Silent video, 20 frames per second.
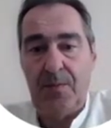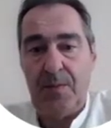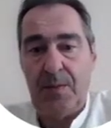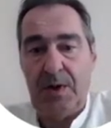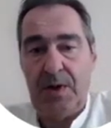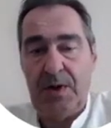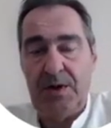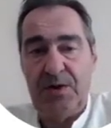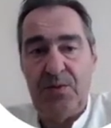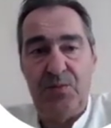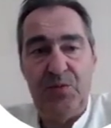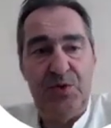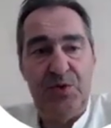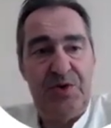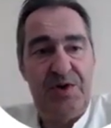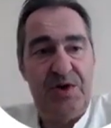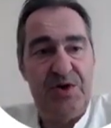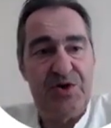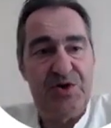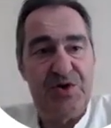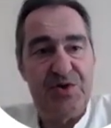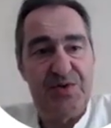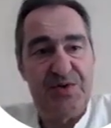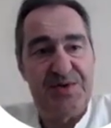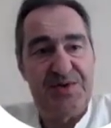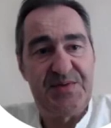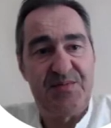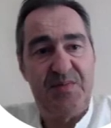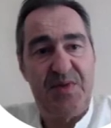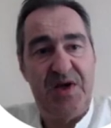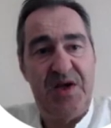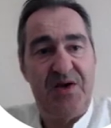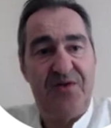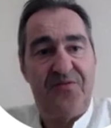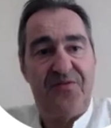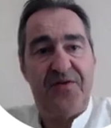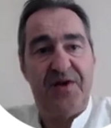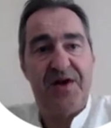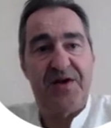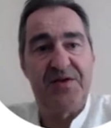Other mutations may
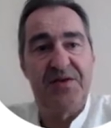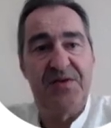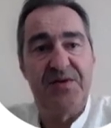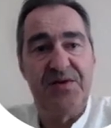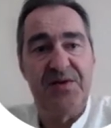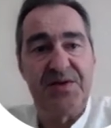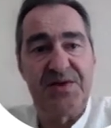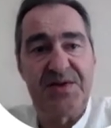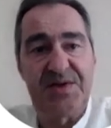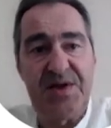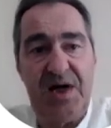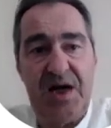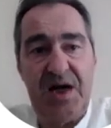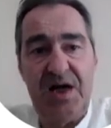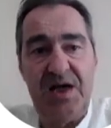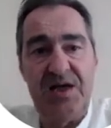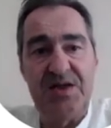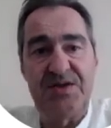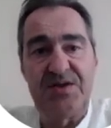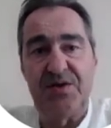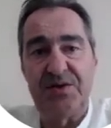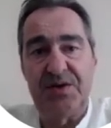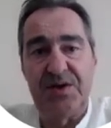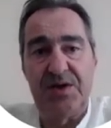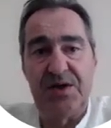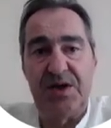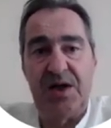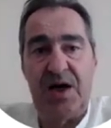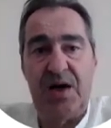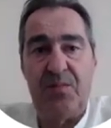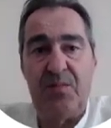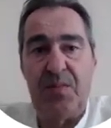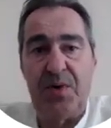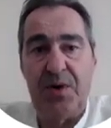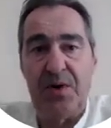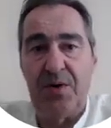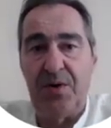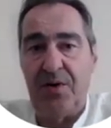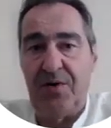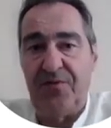affect the size or the number
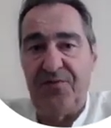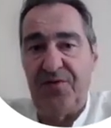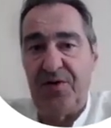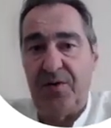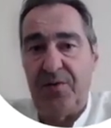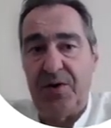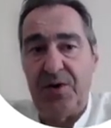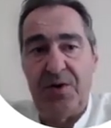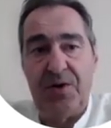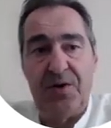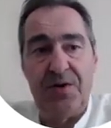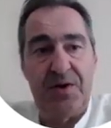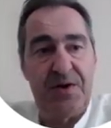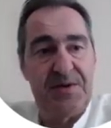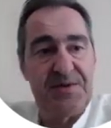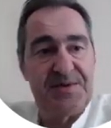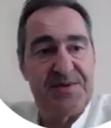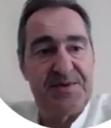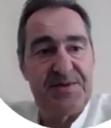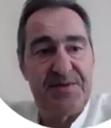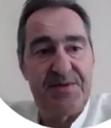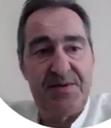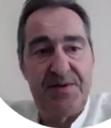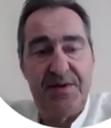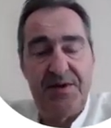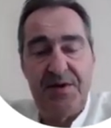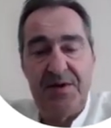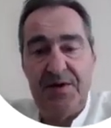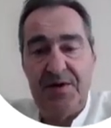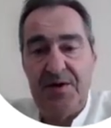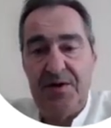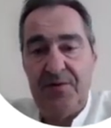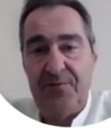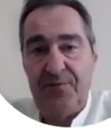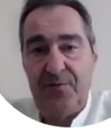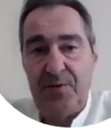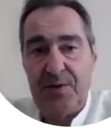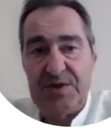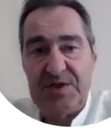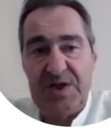of floral organs.
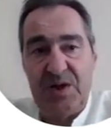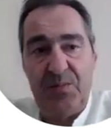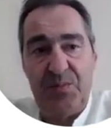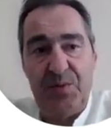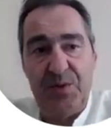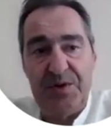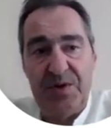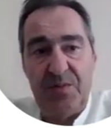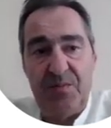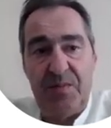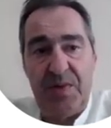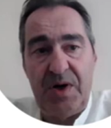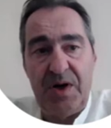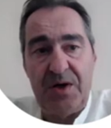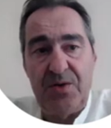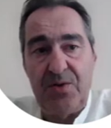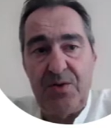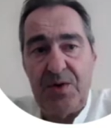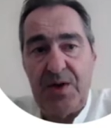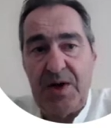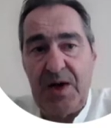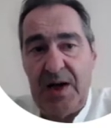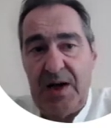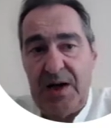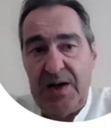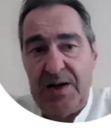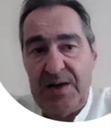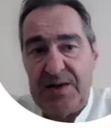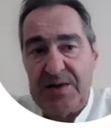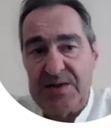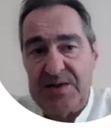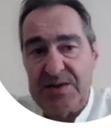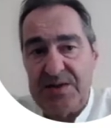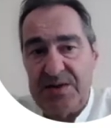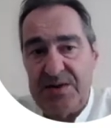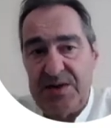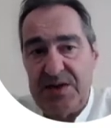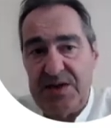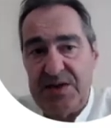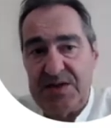For example, the macrocalyx
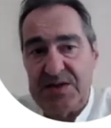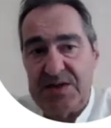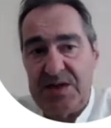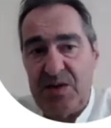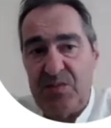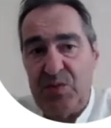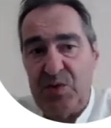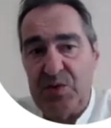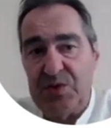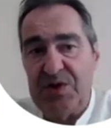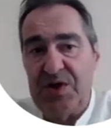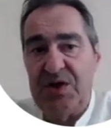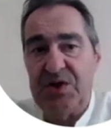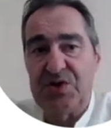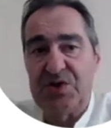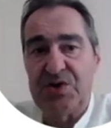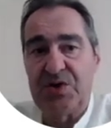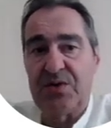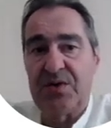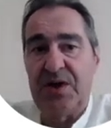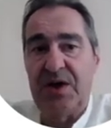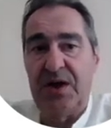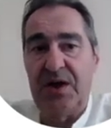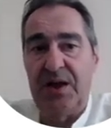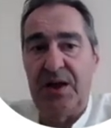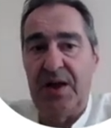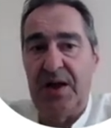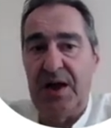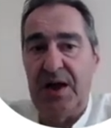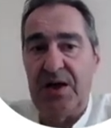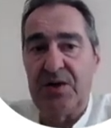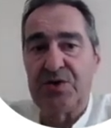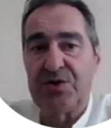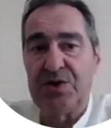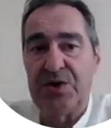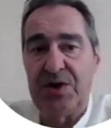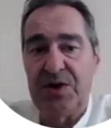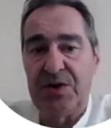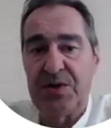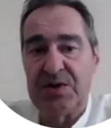is a mutation
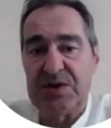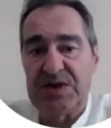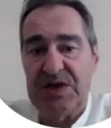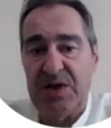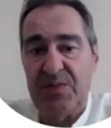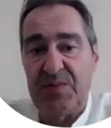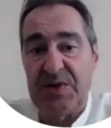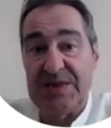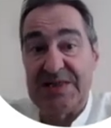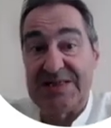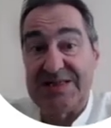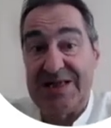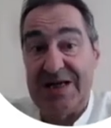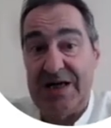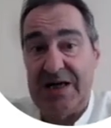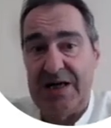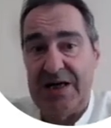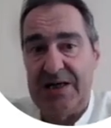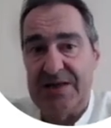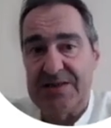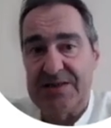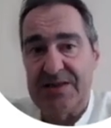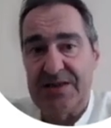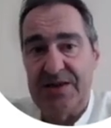enlarging sepal size.